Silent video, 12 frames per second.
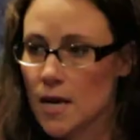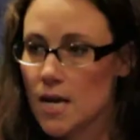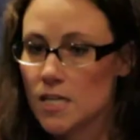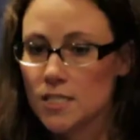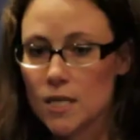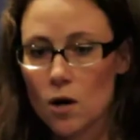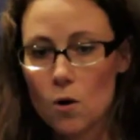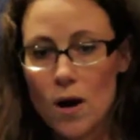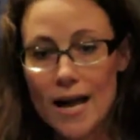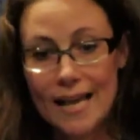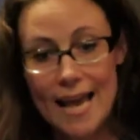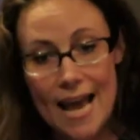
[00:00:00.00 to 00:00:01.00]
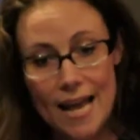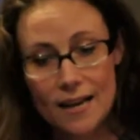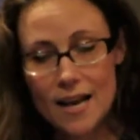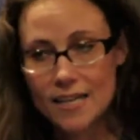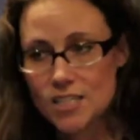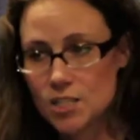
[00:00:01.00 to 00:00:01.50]
So again,
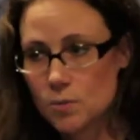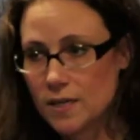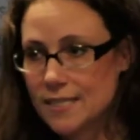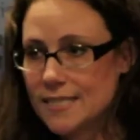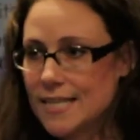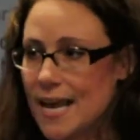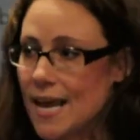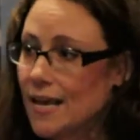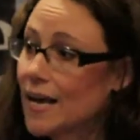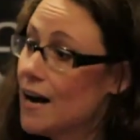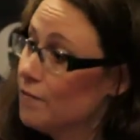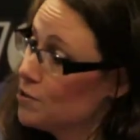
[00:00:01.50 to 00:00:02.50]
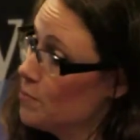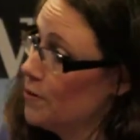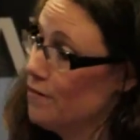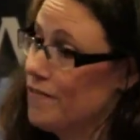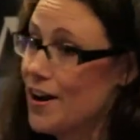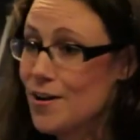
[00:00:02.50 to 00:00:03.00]
I just want to say comfortable
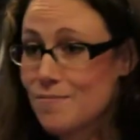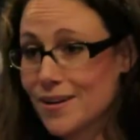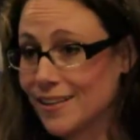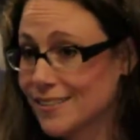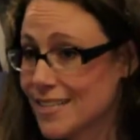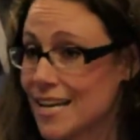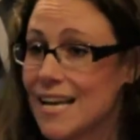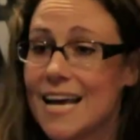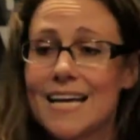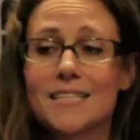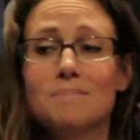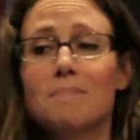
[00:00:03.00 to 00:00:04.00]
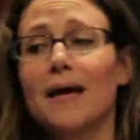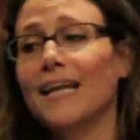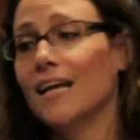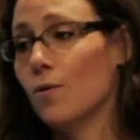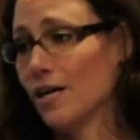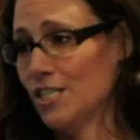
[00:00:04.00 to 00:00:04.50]
environment, as many
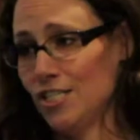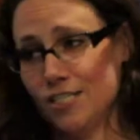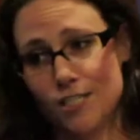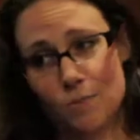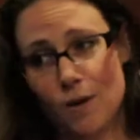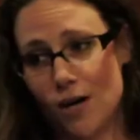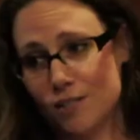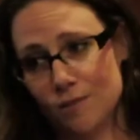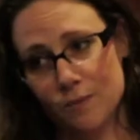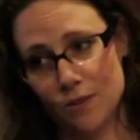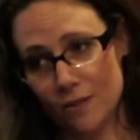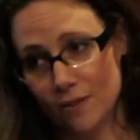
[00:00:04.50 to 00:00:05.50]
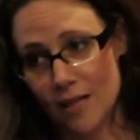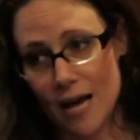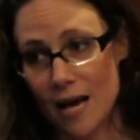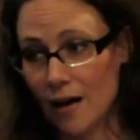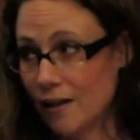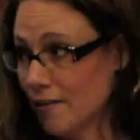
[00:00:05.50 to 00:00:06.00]
questions as possible.
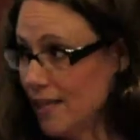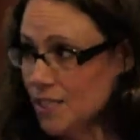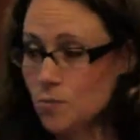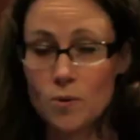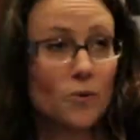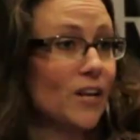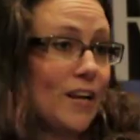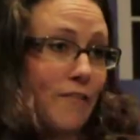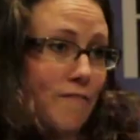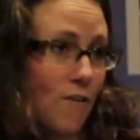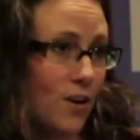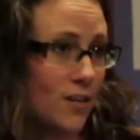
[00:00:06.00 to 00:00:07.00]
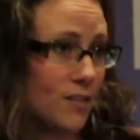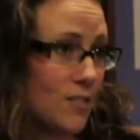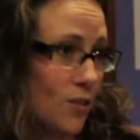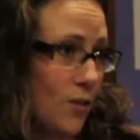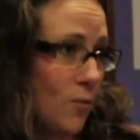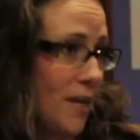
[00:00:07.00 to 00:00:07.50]
That's what we're here for, so
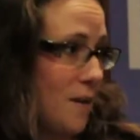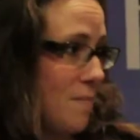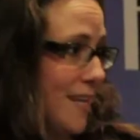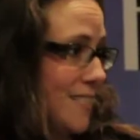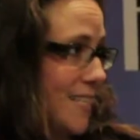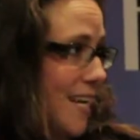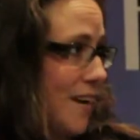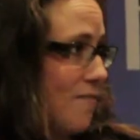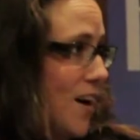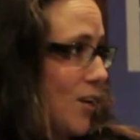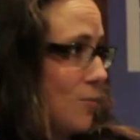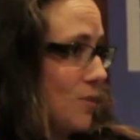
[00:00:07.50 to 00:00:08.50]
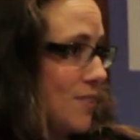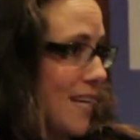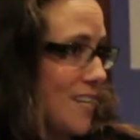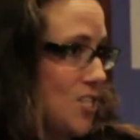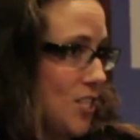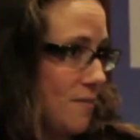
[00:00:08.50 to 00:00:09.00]
that we can make today a valuable
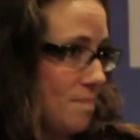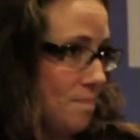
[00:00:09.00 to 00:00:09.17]
session.